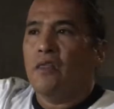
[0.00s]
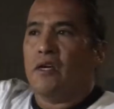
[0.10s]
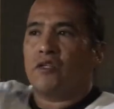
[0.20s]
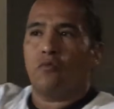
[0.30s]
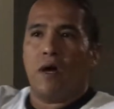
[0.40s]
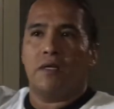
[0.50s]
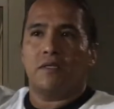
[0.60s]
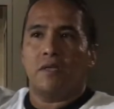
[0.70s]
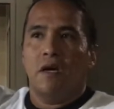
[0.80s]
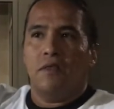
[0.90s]
This
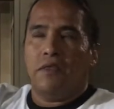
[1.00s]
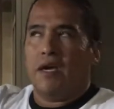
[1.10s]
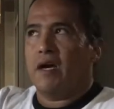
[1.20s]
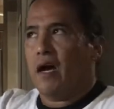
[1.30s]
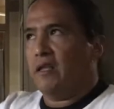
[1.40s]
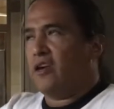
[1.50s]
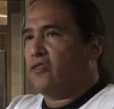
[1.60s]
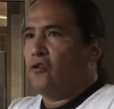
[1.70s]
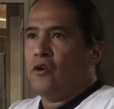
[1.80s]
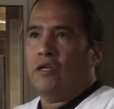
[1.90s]
res, they got like
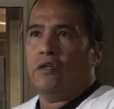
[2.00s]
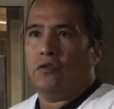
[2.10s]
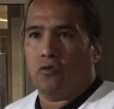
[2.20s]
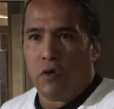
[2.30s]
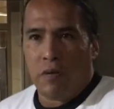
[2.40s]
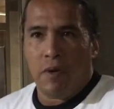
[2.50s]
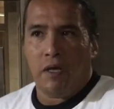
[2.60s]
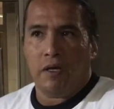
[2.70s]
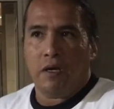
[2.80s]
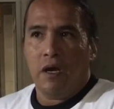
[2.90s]
33
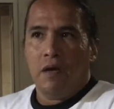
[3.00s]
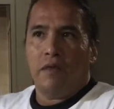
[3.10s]
million.